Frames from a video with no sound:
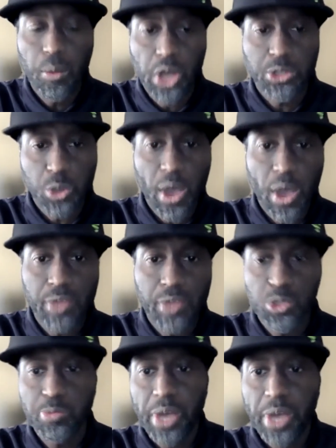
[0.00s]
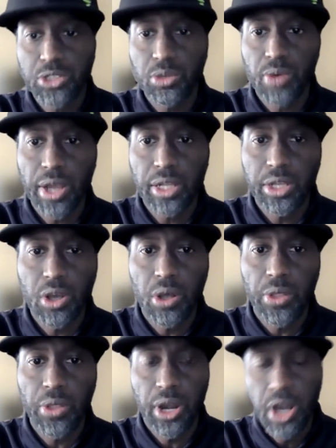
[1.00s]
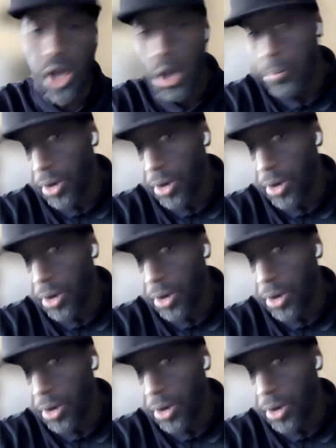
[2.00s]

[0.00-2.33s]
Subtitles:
We also have those specs directly on there.